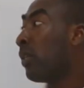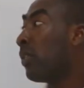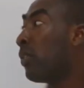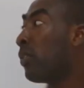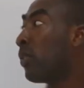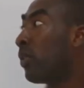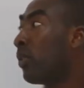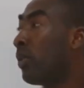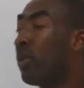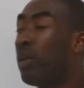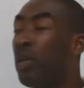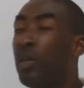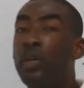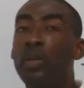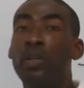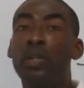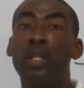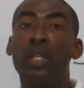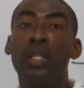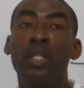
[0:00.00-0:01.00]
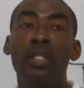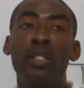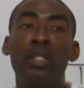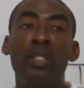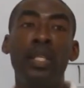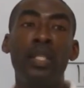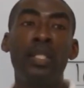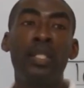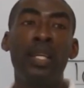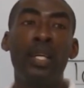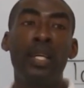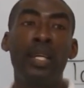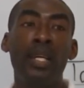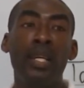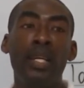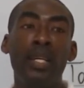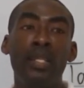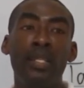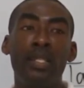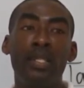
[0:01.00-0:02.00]
So
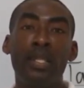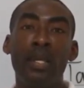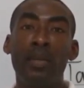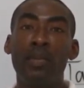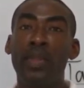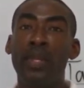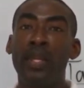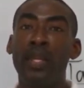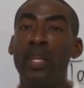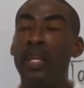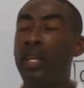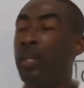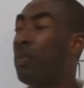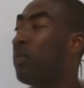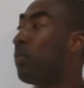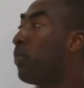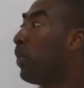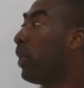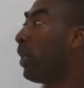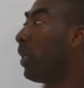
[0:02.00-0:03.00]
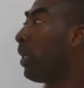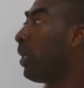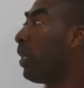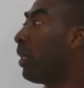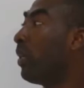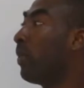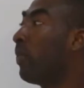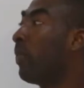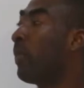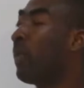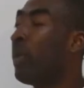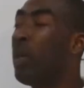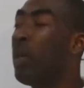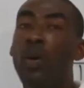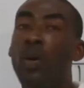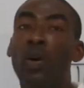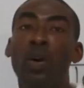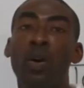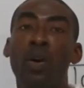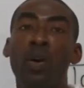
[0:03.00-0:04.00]
data is something that we
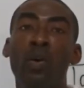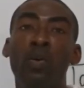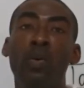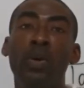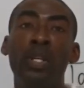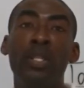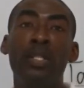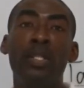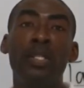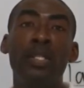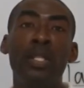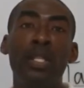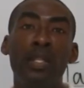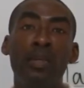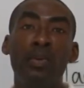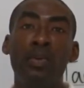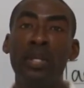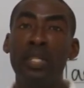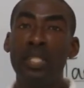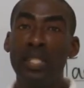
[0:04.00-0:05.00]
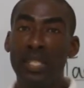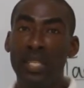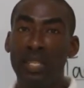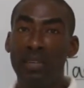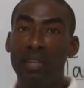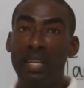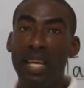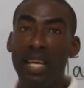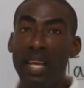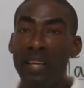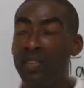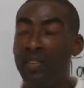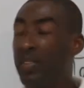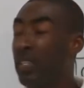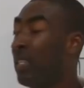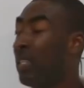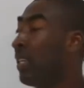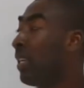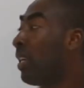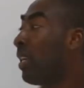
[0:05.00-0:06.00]
always deal with in our
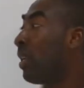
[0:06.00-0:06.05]
lives,